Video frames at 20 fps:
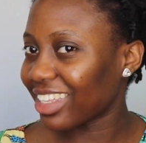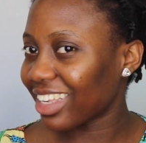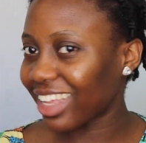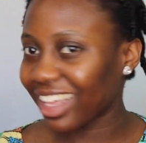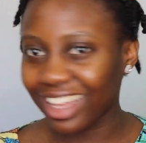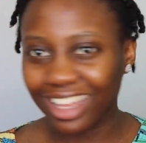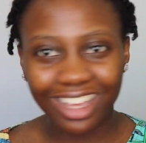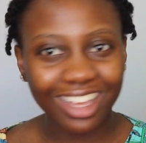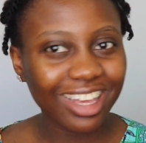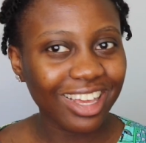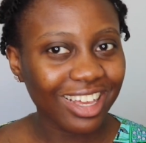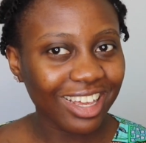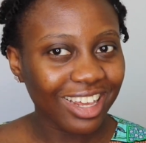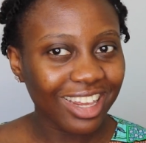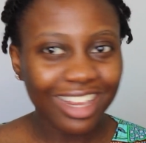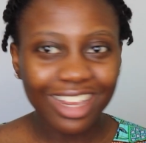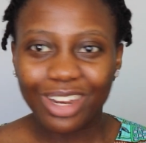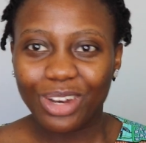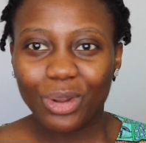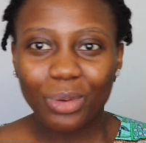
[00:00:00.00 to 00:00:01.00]
Like,
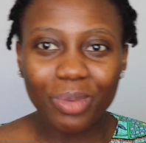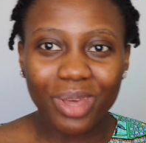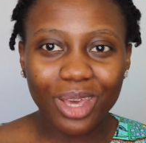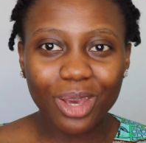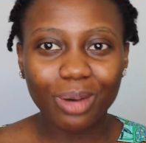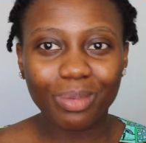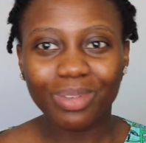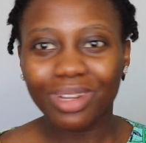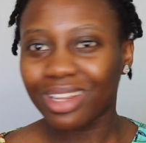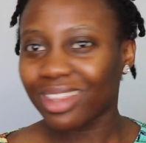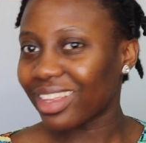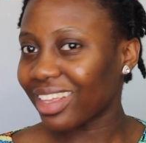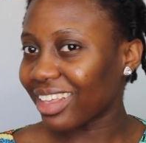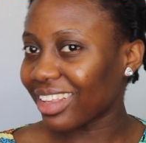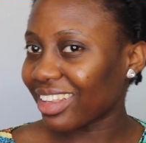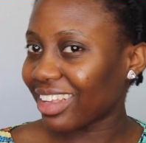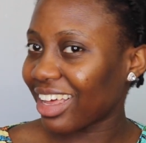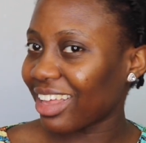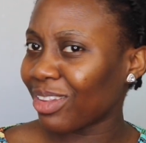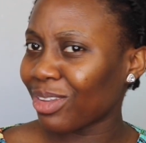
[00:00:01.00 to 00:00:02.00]
no makeup,
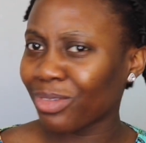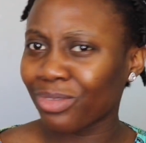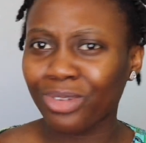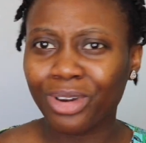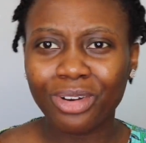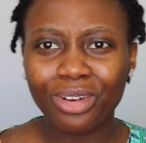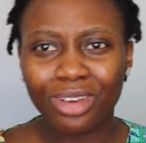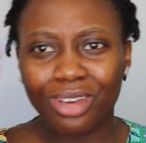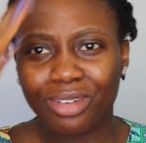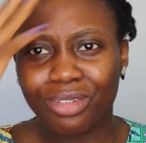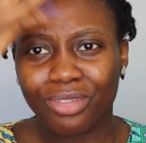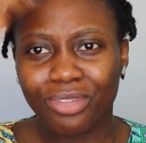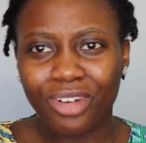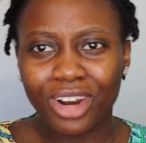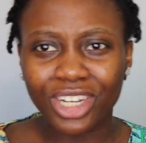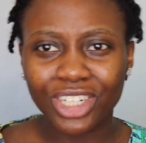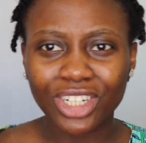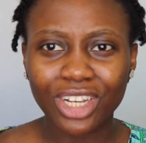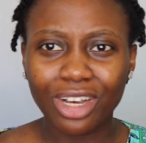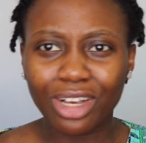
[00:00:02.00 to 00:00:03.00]
nothing. I look very
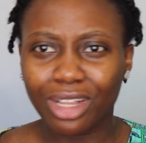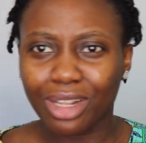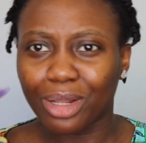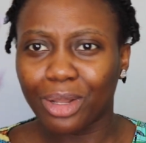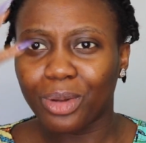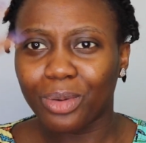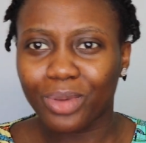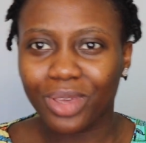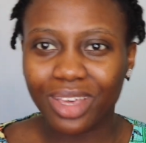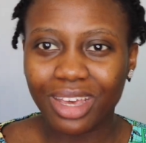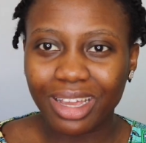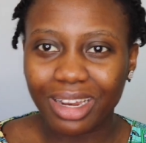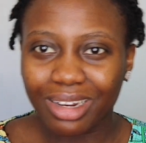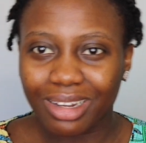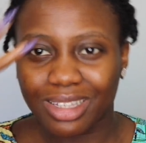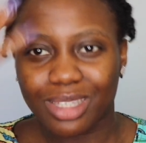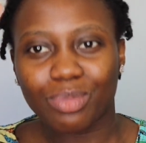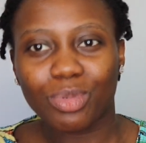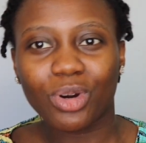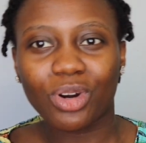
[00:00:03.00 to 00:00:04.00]
fresh and glowy
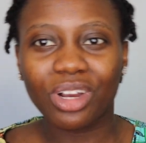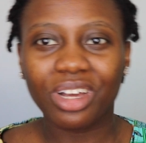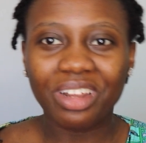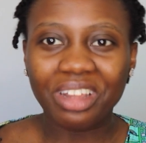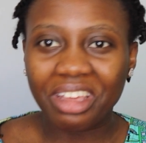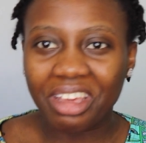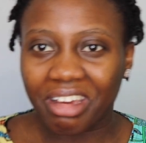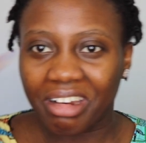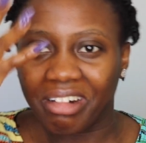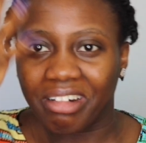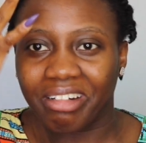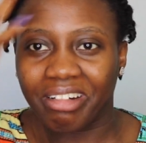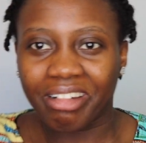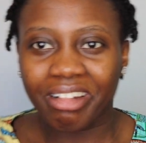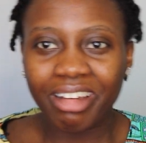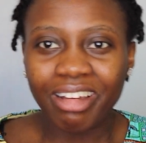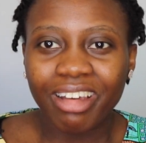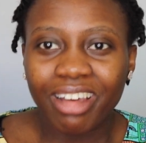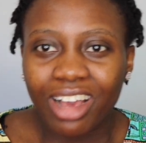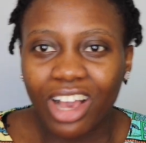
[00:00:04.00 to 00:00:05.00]
and sparkly and
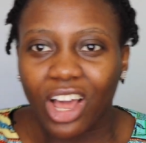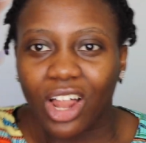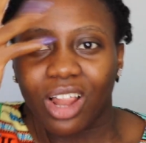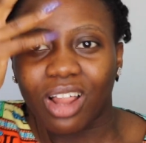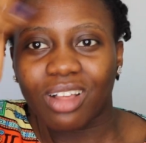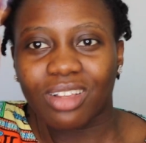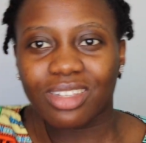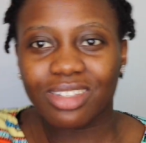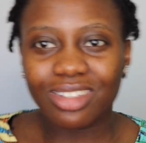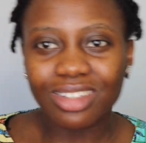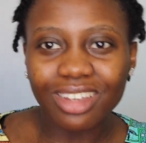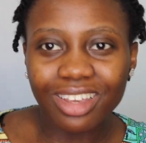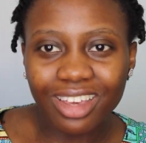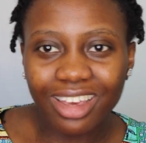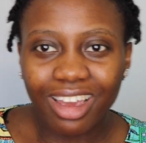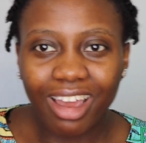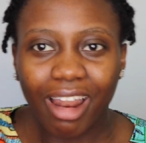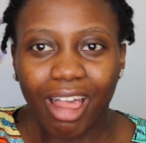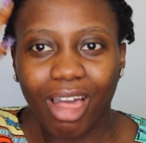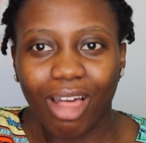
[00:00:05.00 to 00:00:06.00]
glossy
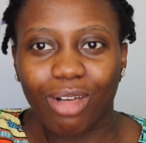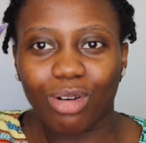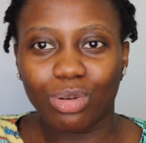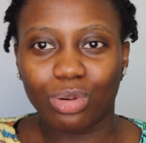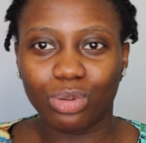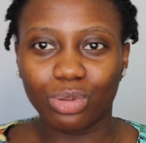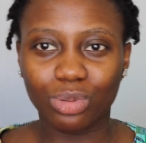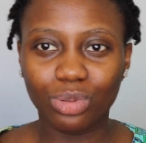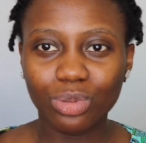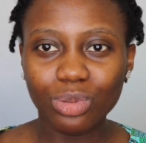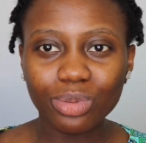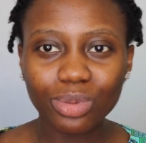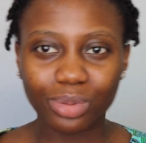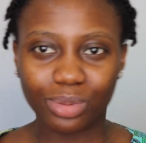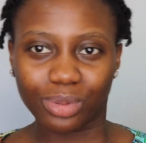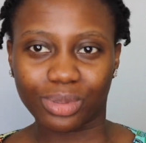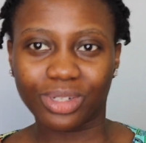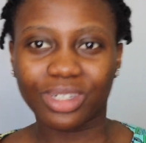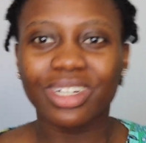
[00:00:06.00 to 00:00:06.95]
and... Ooh.